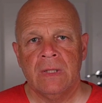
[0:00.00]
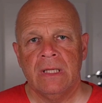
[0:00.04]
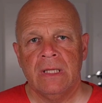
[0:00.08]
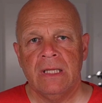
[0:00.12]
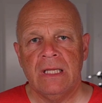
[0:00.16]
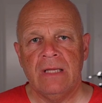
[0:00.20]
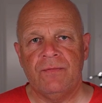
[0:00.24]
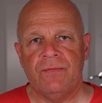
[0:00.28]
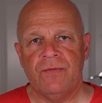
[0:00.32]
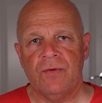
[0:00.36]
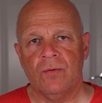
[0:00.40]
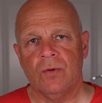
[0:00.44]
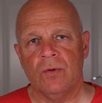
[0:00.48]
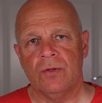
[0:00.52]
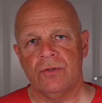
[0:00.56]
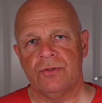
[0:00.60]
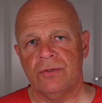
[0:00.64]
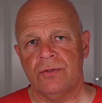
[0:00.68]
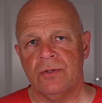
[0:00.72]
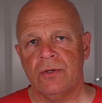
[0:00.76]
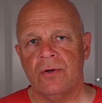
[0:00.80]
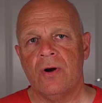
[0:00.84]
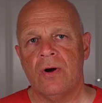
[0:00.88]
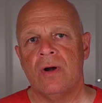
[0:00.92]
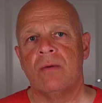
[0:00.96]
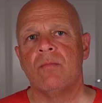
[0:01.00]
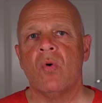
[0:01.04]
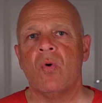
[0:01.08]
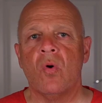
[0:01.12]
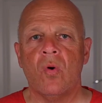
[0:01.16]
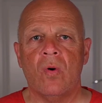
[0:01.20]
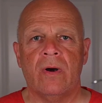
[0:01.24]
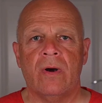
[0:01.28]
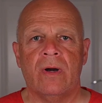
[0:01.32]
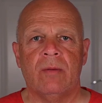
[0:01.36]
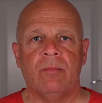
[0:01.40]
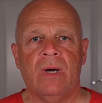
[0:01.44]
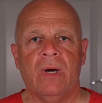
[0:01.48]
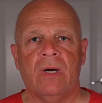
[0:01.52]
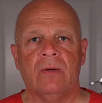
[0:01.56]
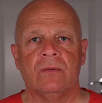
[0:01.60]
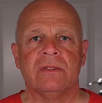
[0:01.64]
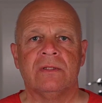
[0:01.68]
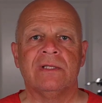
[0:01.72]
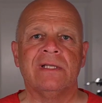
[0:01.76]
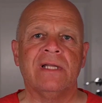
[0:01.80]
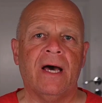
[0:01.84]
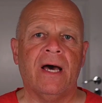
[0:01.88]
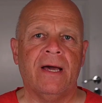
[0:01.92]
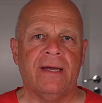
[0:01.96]
If you want to learn more about
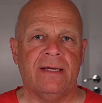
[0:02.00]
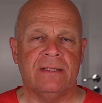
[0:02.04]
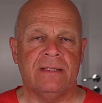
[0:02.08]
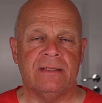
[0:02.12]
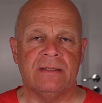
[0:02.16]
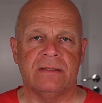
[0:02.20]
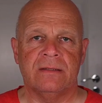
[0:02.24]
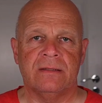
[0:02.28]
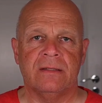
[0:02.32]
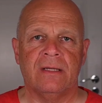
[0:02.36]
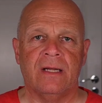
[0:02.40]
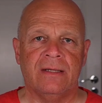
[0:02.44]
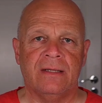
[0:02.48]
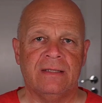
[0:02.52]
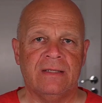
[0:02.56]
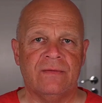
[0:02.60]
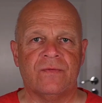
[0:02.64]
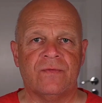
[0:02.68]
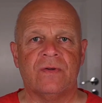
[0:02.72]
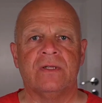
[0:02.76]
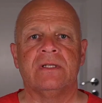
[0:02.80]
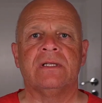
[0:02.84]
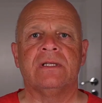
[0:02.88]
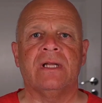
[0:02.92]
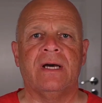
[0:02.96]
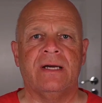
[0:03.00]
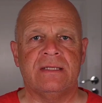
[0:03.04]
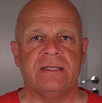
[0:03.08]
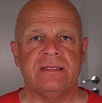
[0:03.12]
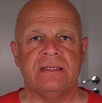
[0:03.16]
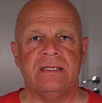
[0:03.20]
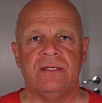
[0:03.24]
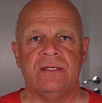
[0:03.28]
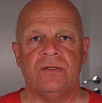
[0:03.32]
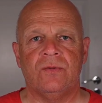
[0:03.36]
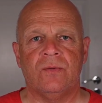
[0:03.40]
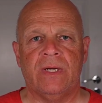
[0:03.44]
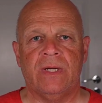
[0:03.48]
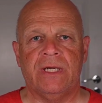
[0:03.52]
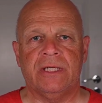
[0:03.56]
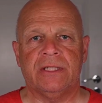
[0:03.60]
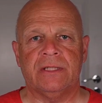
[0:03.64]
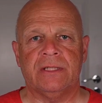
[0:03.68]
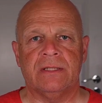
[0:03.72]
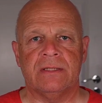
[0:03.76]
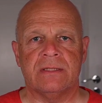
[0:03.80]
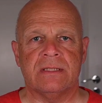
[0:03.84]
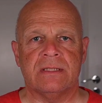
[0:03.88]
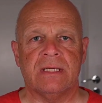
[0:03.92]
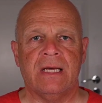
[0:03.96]
different light
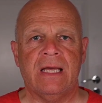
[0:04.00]
situations,